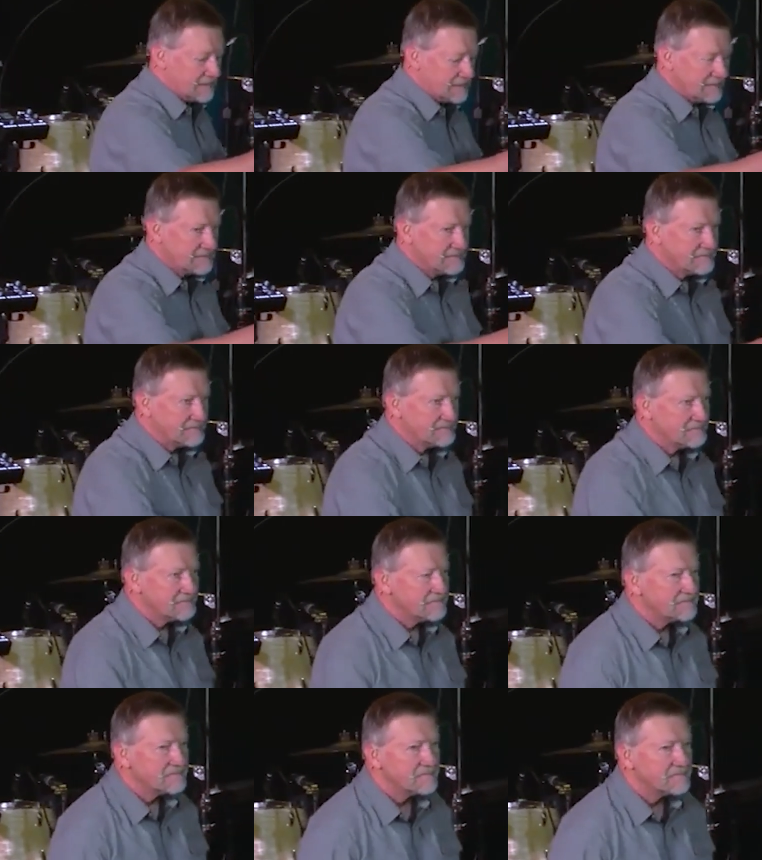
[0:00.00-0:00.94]

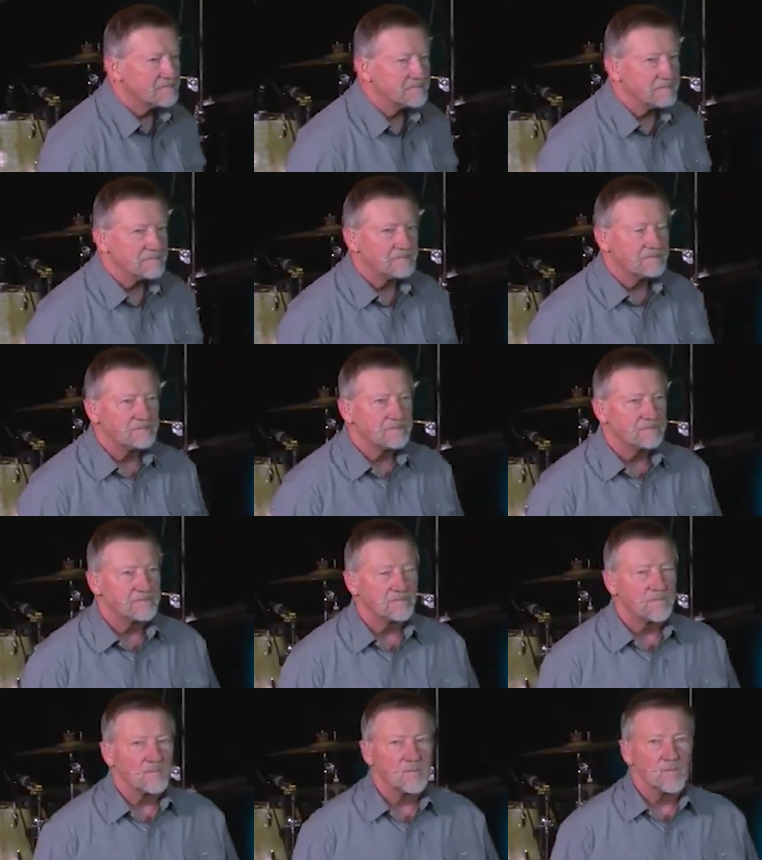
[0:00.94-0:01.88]

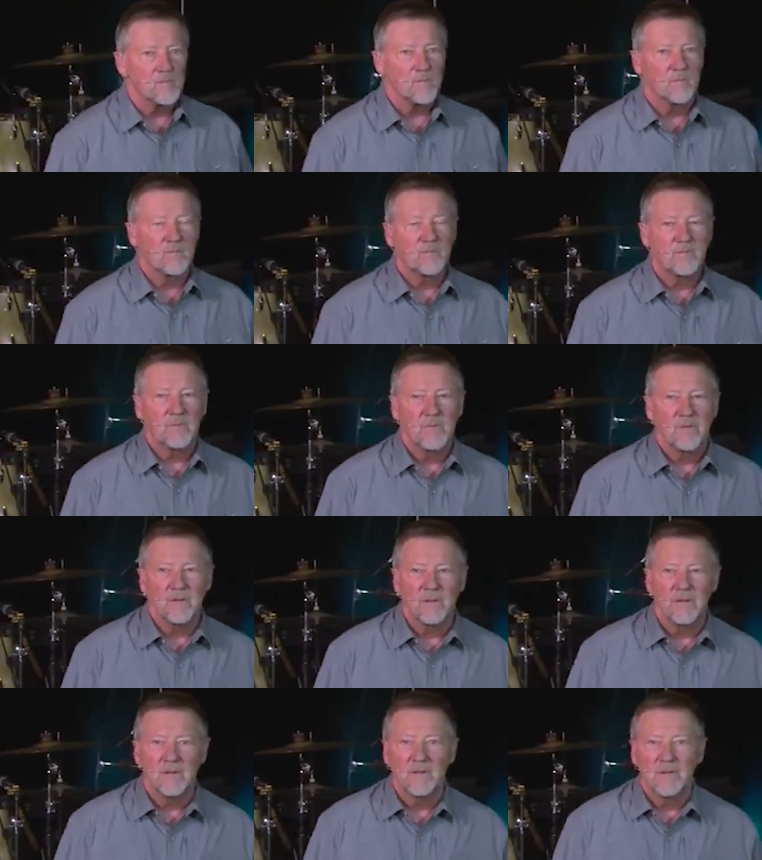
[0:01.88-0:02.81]

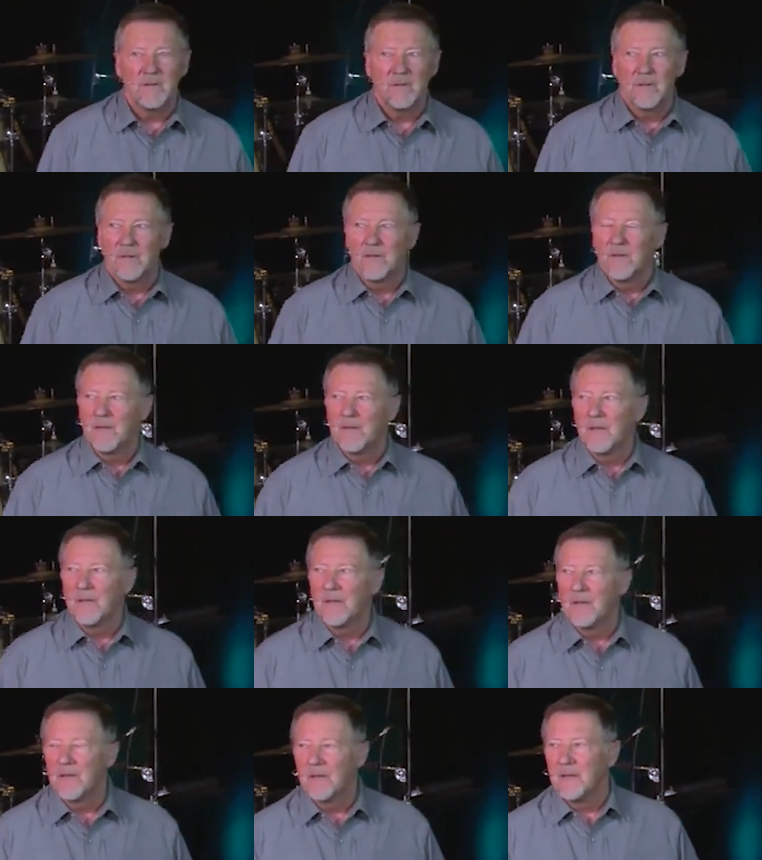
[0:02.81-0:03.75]

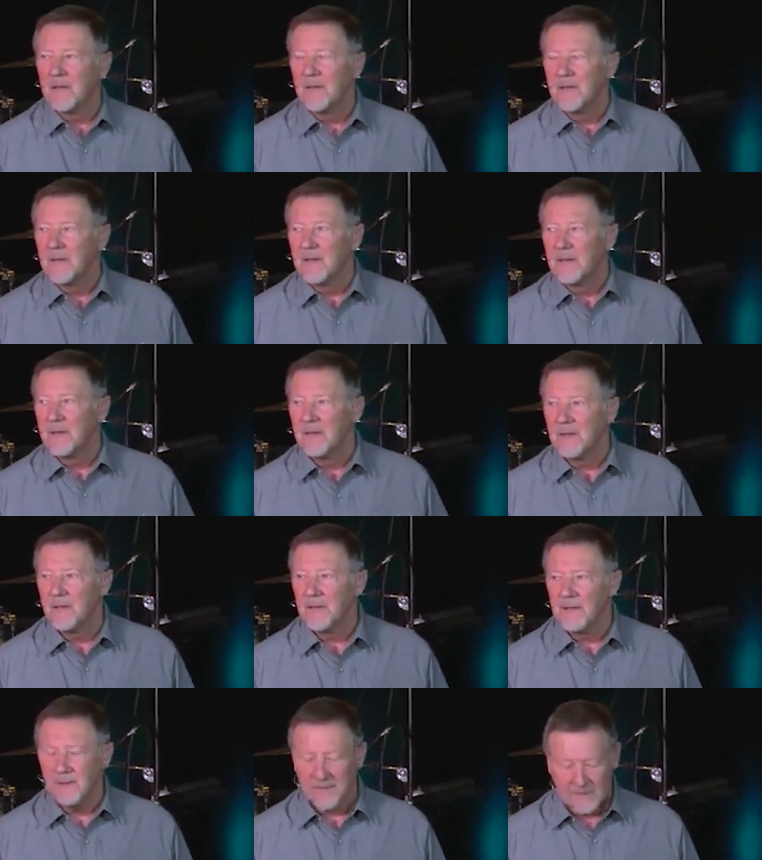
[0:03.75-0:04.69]

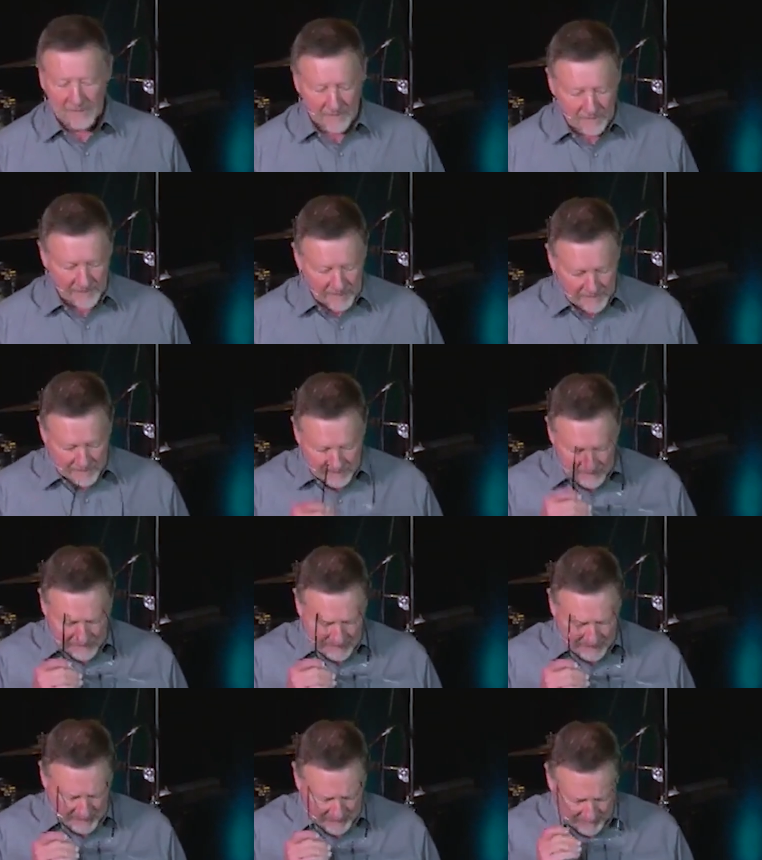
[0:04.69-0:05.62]

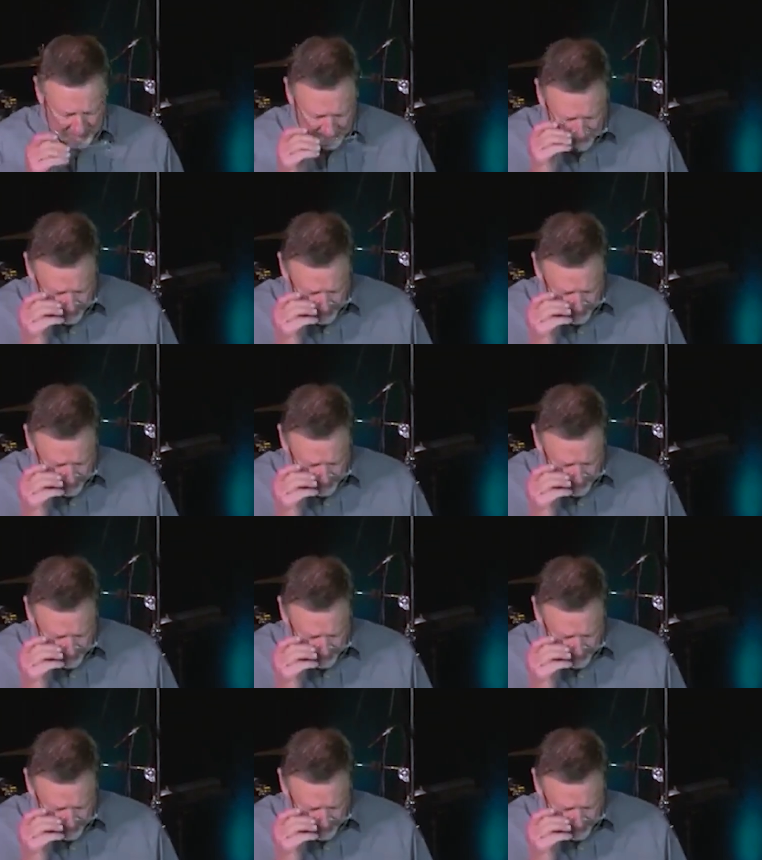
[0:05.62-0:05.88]
[no speech]